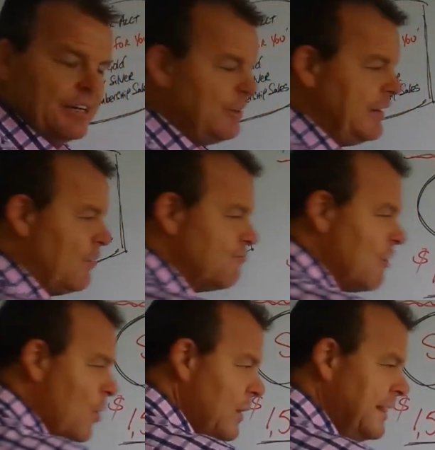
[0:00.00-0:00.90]
We're not
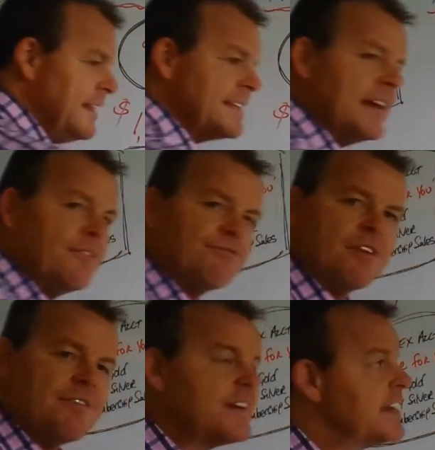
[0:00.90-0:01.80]
rolling this out
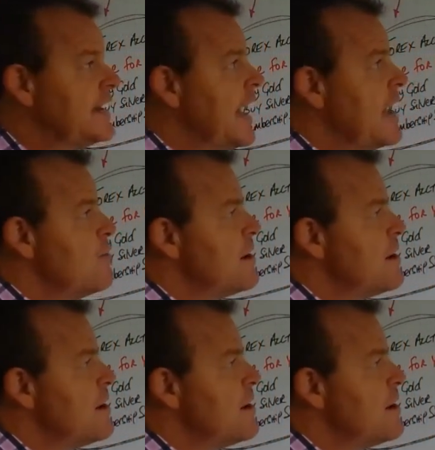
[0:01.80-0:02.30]
forever and a day.